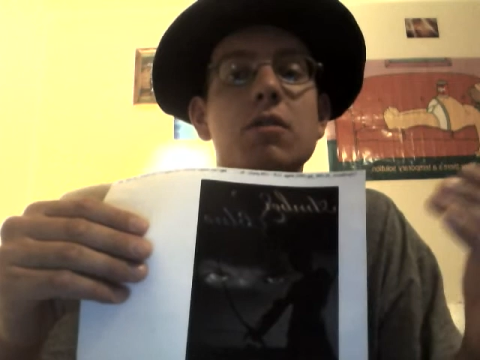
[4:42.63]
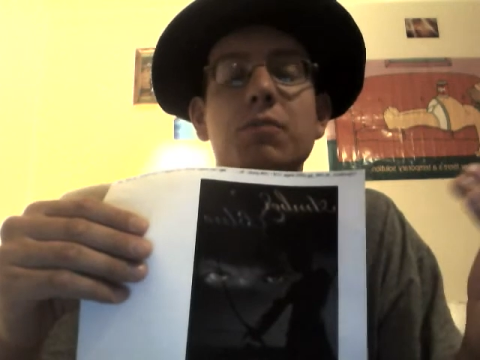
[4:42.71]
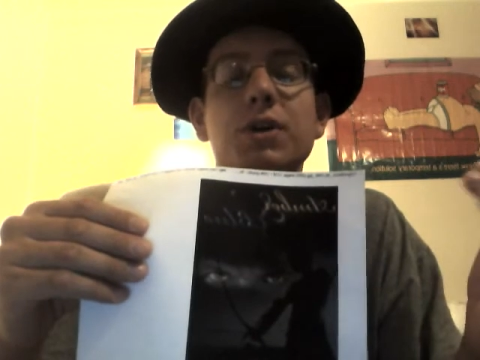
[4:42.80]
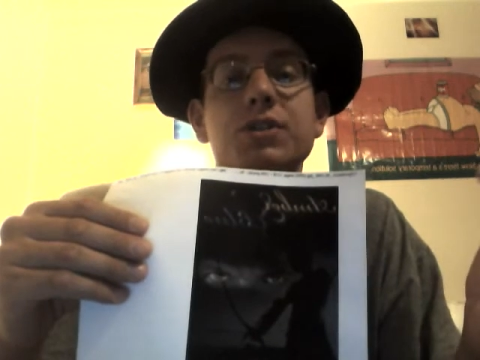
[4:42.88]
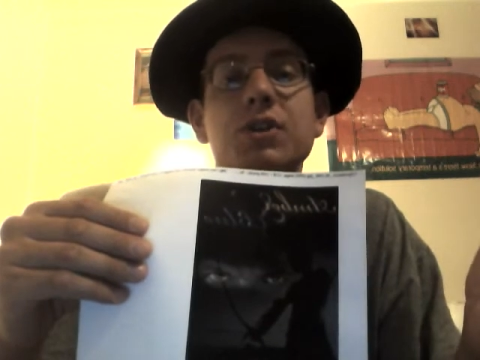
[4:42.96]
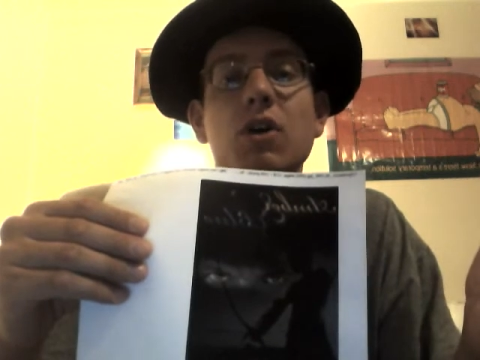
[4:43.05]

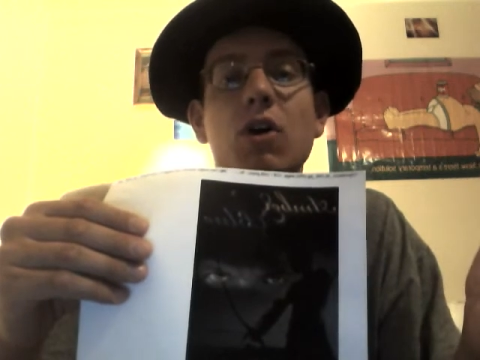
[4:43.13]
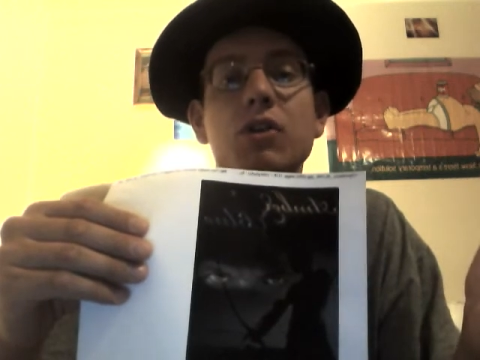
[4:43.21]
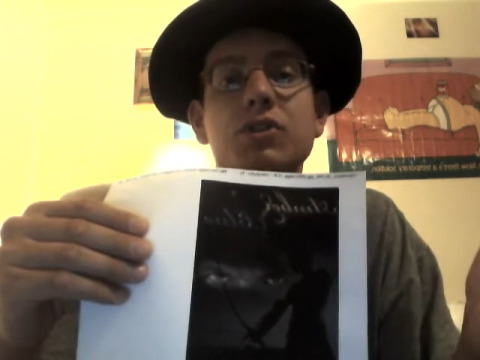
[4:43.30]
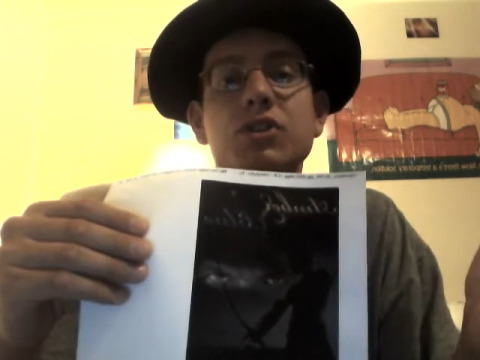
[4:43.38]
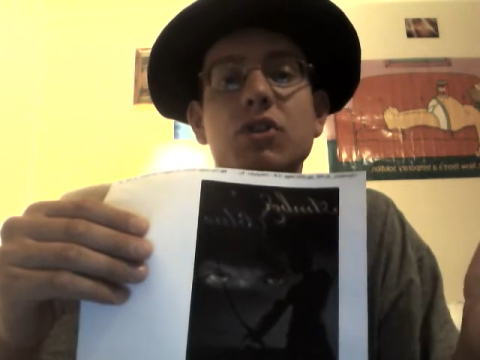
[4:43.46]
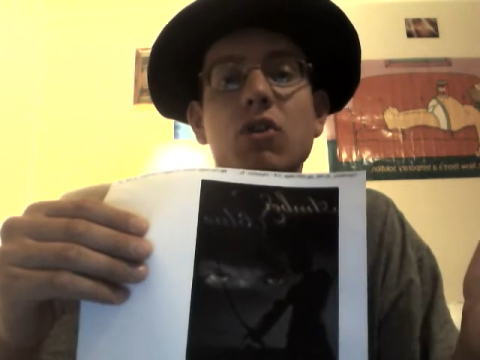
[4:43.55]
but
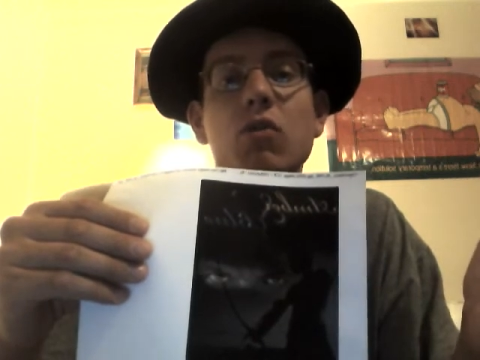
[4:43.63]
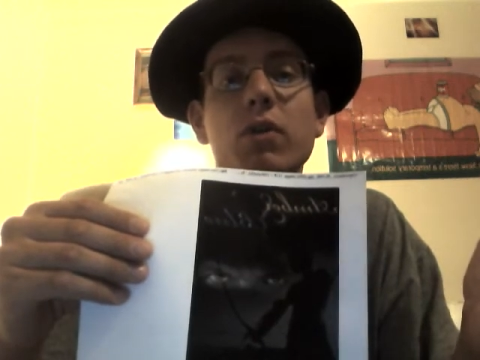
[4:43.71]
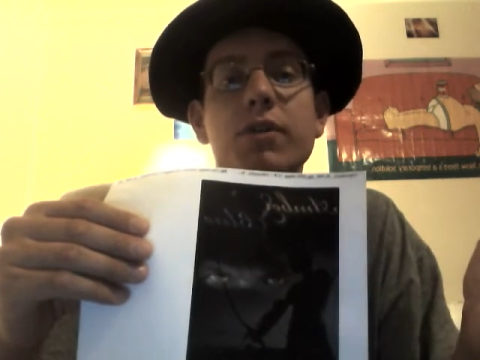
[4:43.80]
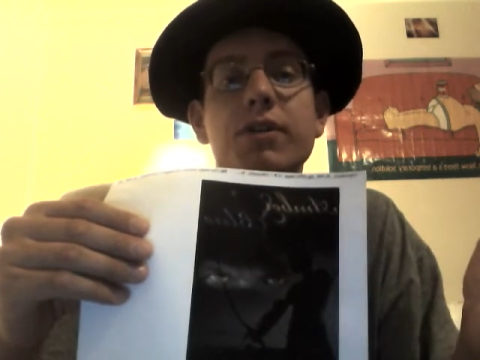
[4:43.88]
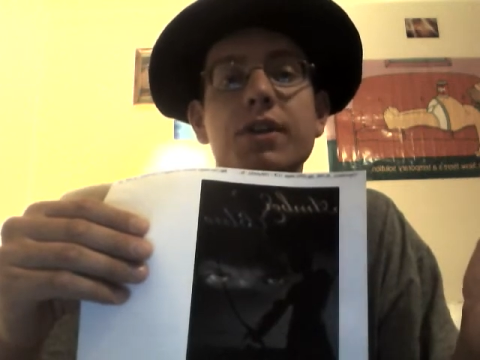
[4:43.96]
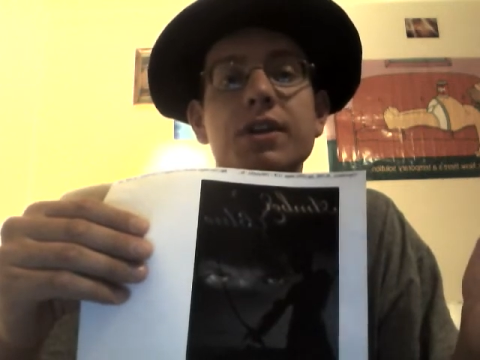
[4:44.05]
also
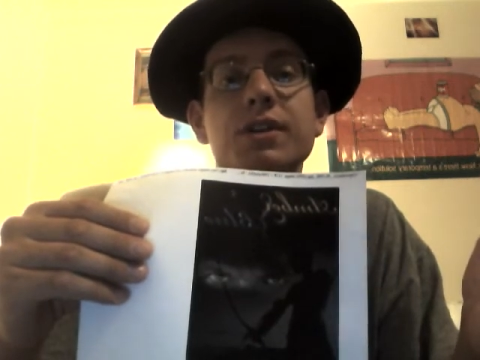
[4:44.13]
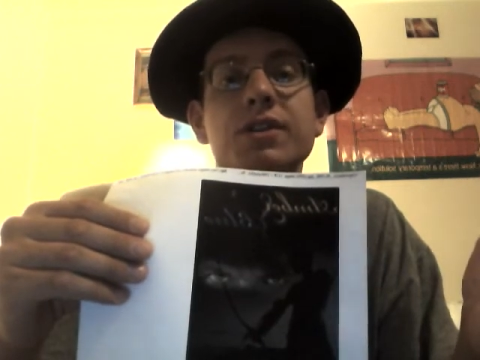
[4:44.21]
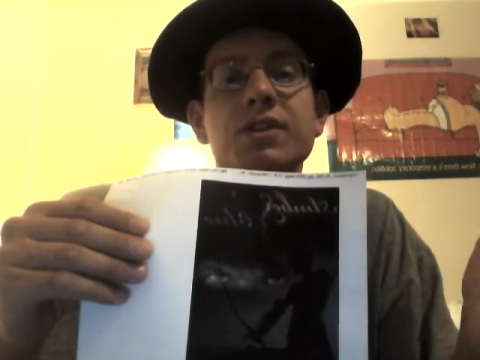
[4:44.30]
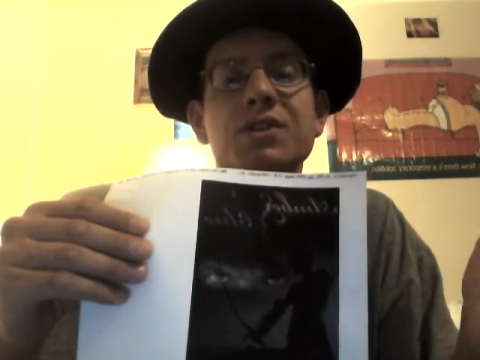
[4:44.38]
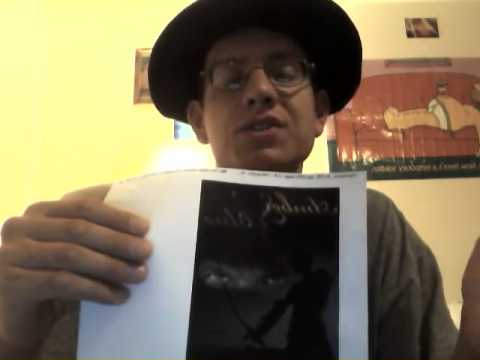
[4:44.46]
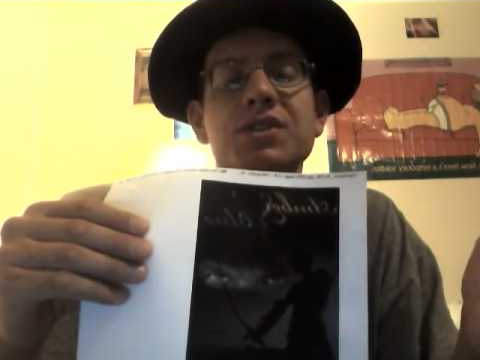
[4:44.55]
with
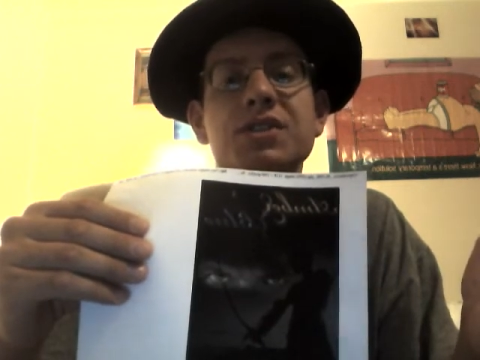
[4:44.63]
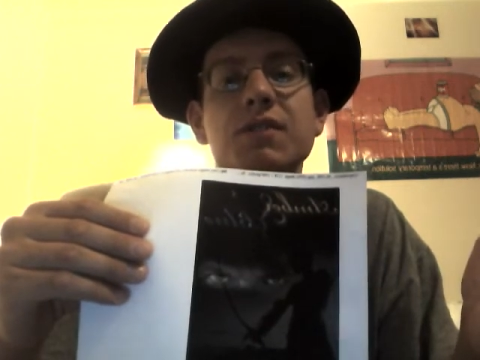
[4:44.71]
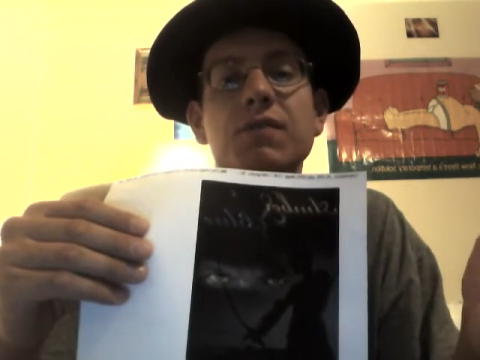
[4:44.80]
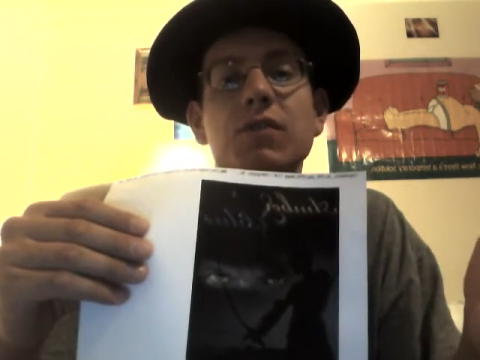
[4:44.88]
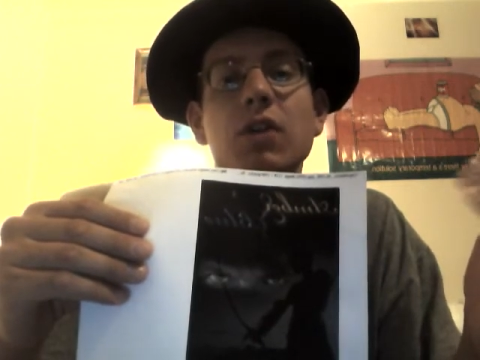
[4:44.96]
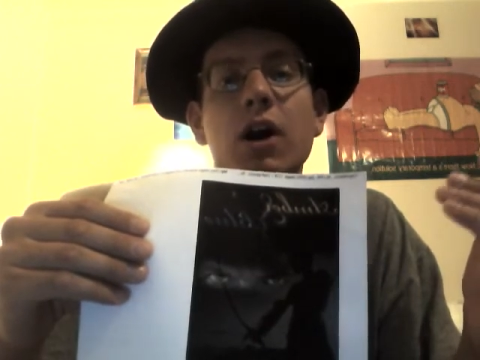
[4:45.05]
the uh,
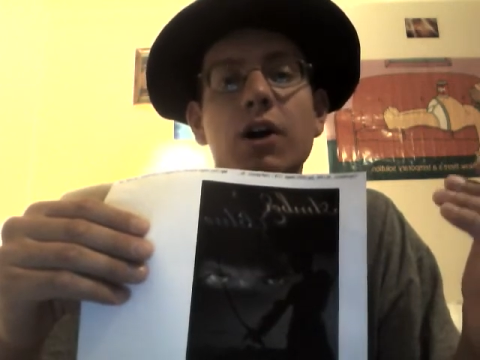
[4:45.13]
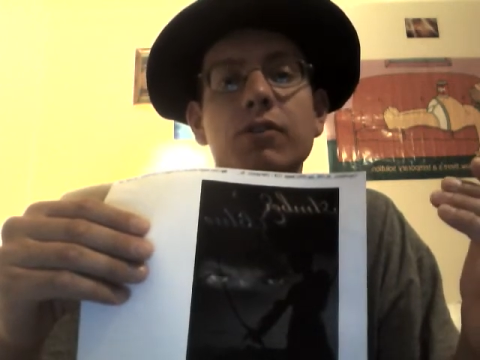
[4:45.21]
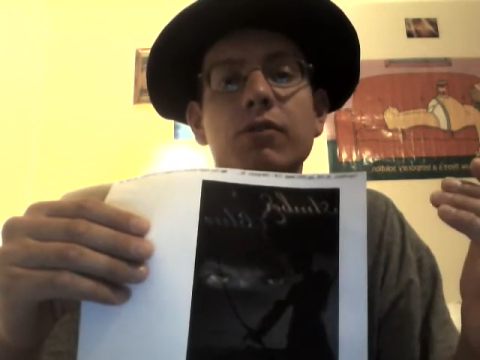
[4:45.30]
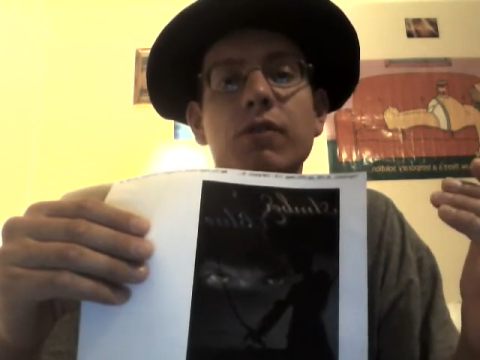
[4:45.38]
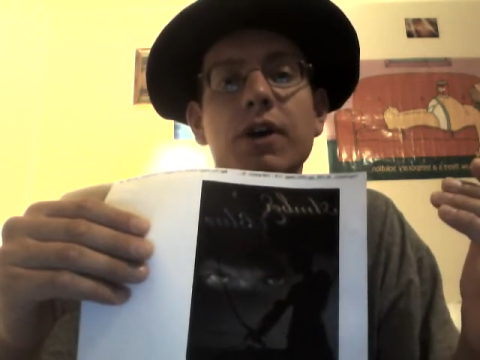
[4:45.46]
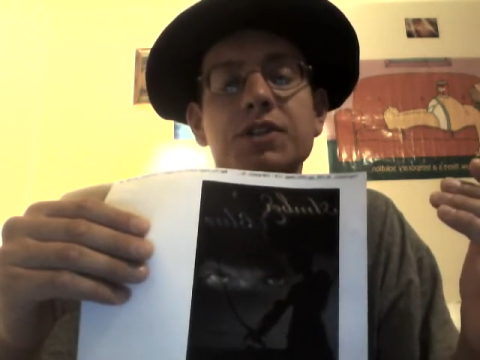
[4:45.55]
civil
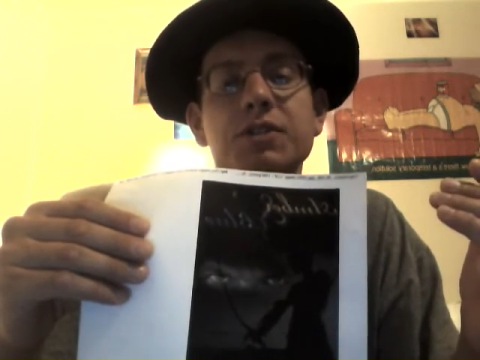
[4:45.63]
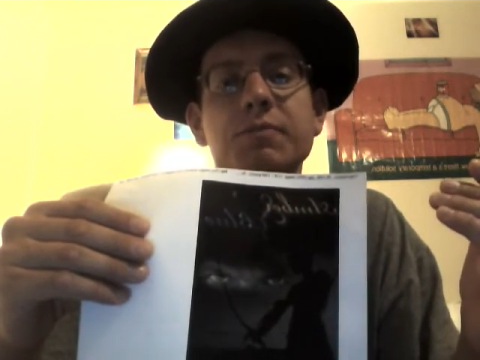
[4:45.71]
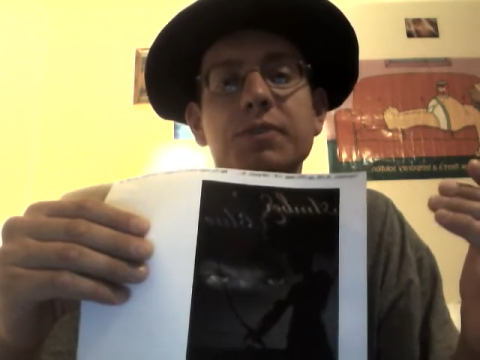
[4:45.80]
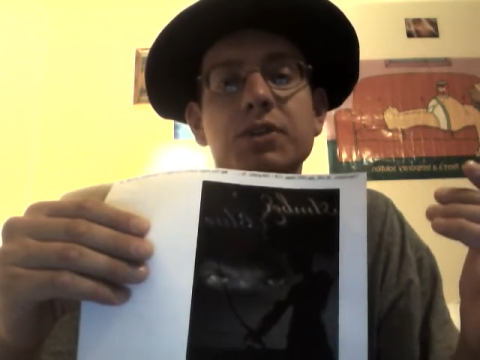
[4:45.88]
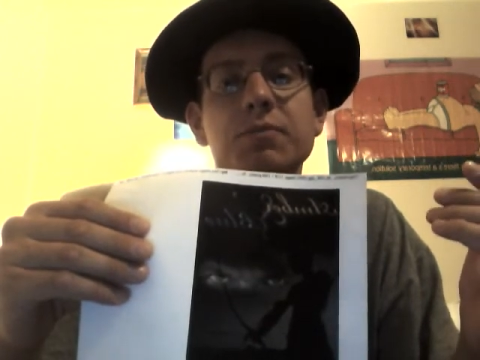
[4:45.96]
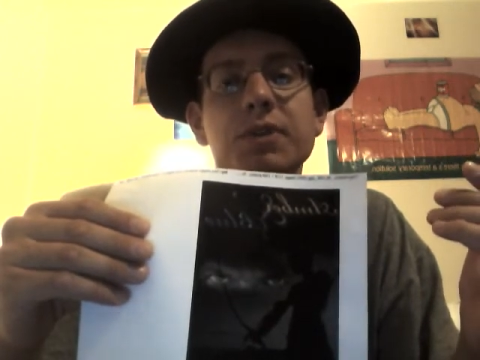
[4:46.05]
unrest
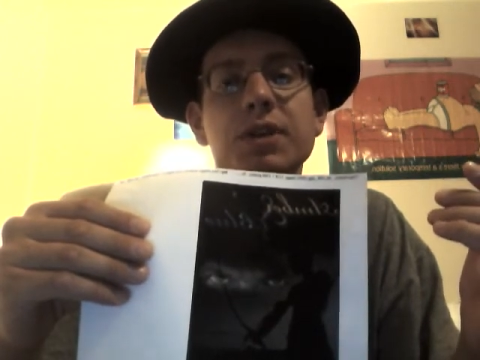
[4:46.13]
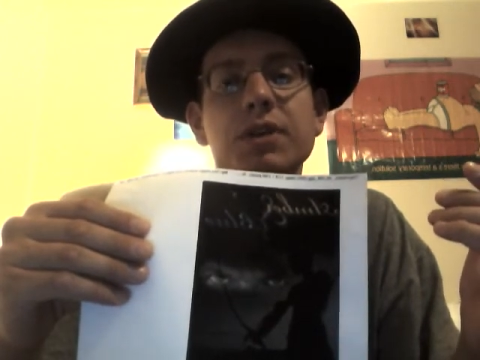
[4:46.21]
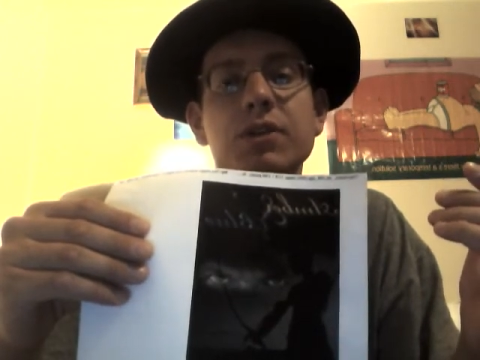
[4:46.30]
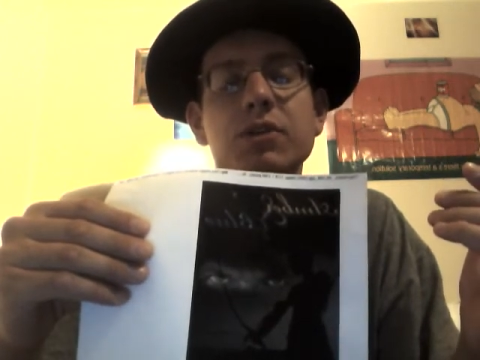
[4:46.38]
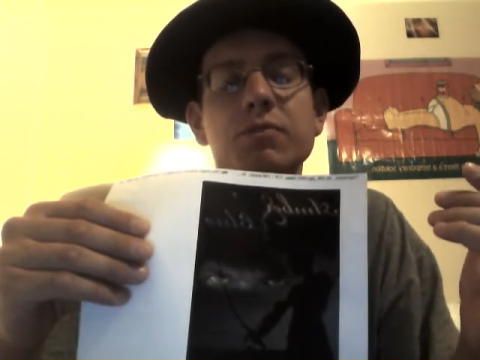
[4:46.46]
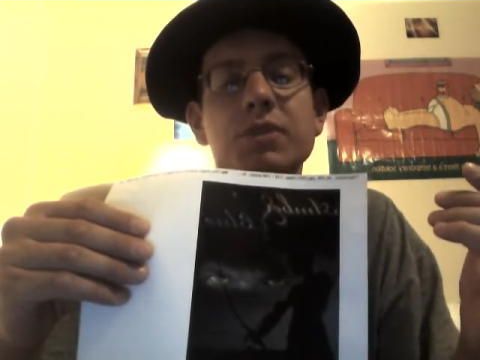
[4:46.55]
be,
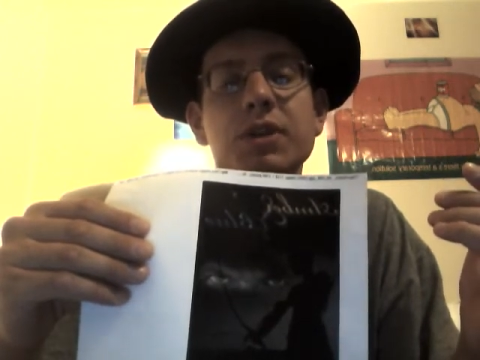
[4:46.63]
be,